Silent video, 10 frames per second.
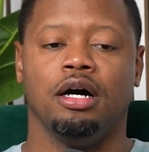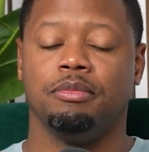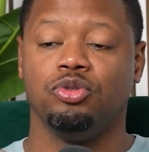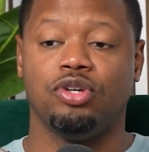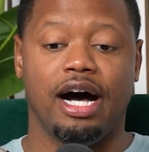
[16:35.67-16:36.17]

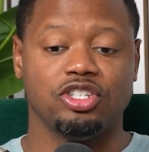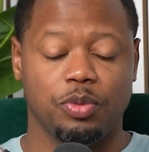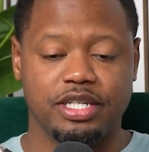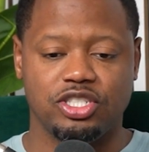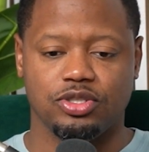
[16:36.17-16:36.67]
you guys are
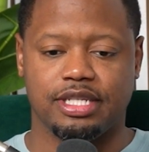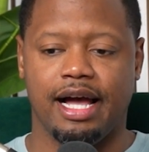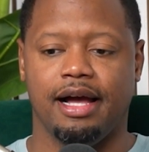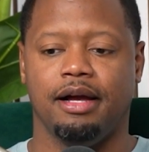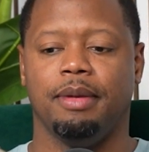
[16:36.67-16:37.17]
wasting your
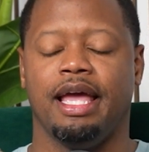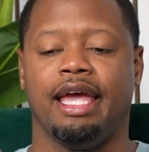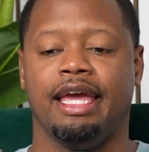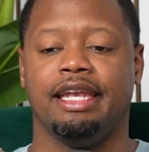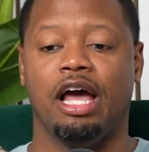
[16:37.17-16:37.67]
time.
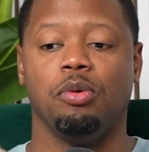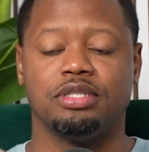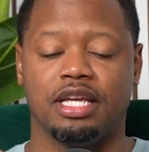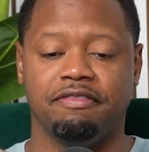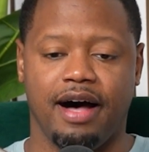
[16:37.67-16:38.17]
And that
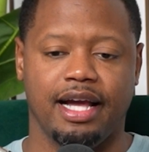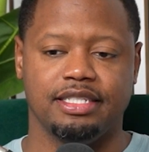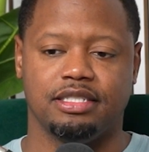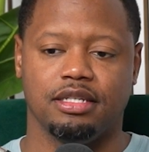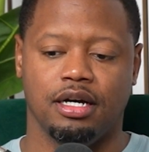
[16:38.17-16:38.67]
was
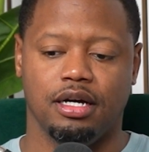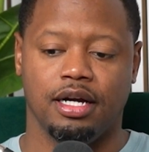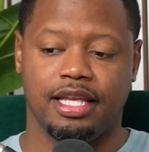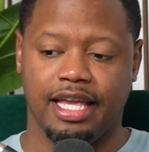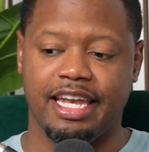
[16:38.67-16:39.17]
advice,
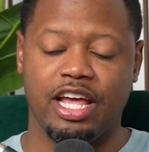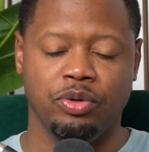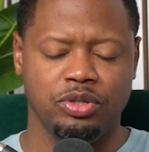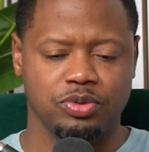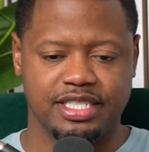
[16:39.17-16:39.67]
again, that
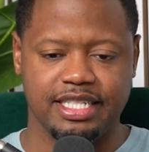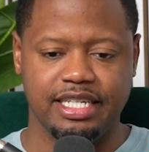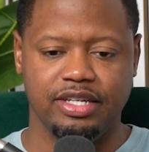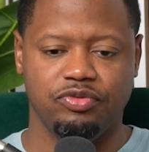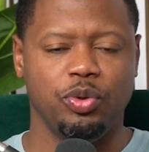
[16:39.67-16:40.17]
we
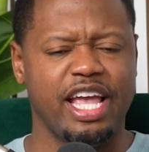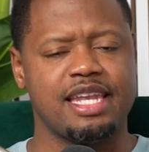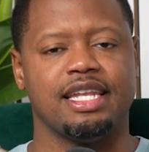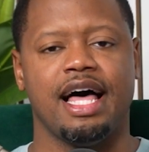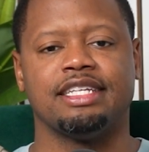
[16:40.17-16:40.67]
received. We
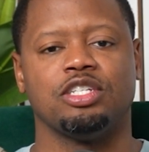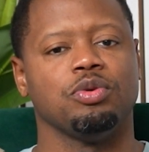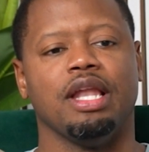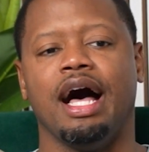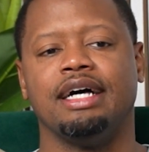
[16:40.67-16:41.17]
analyzed and
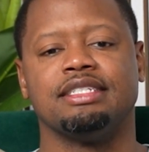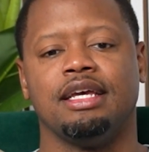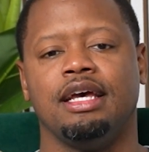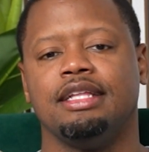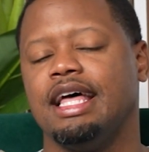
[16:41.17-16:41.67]
realized
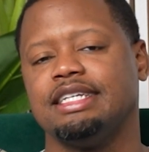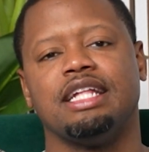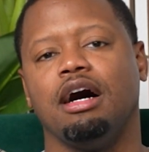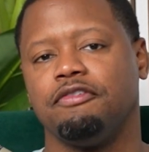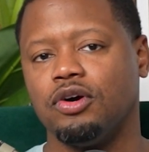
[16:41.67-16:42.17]
that's
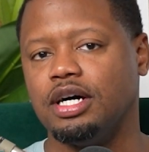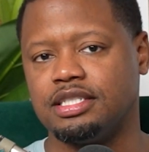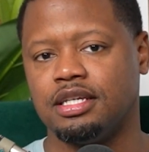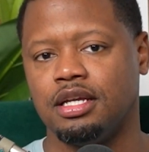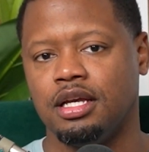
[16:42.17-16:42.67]
not for
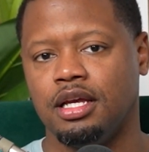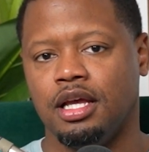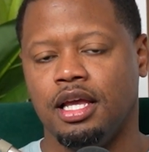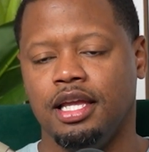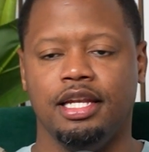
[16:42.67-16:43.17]
us.
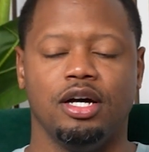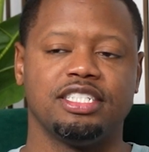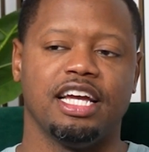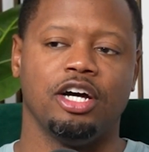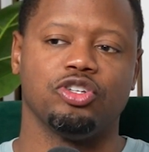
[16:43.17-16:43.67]
He
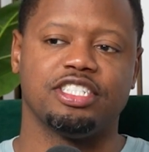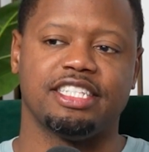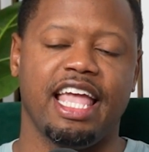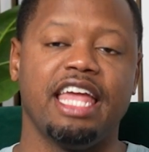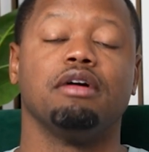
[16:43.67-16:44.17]
doesn't
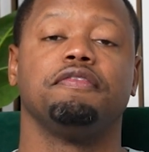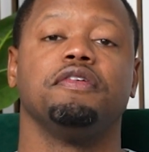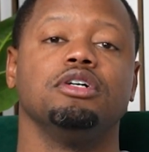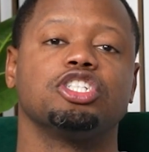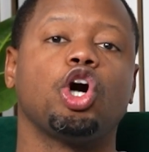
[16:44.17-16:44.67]
understand the
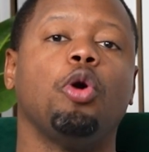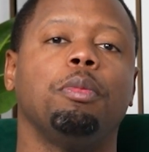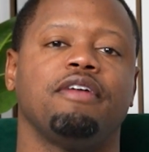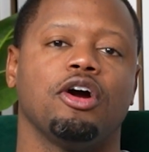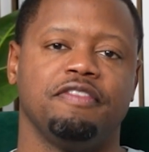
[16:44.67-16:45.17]
full scope
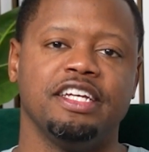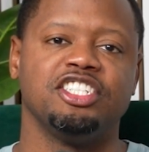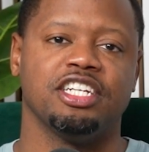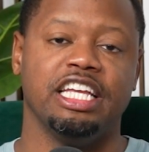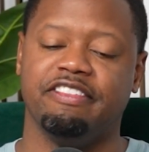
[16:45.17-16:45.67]
of our
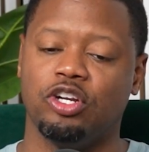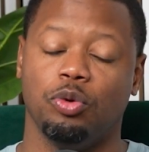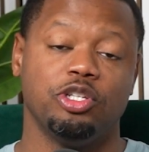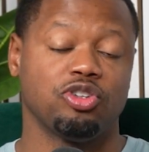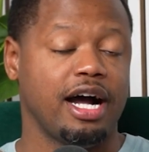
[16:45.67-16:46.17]
vision. Even though
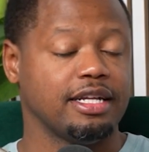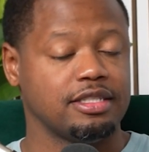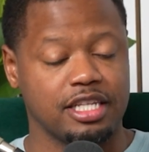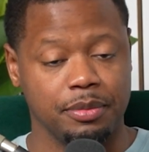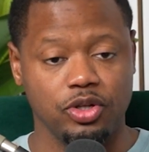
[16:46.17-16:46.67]
we tried
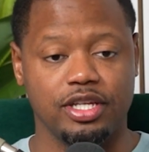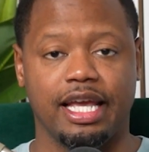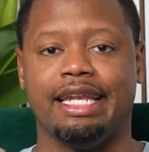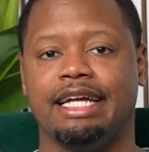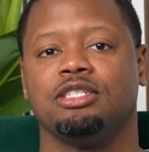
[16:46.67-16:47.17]
to
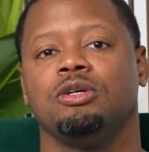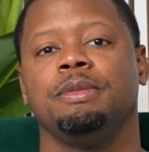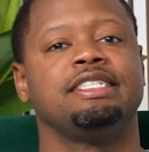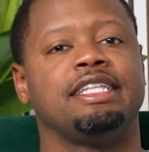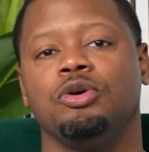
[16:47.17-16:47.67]
communicate that to him,
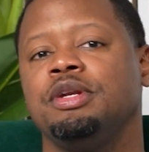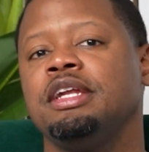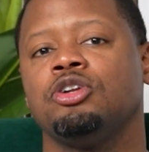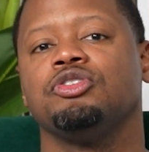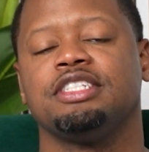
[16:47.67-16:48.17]
he still
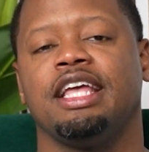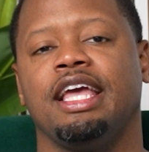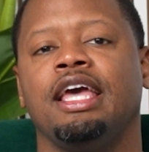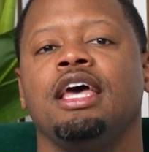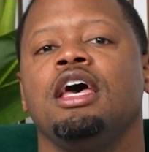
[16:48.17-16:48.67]
didn't understand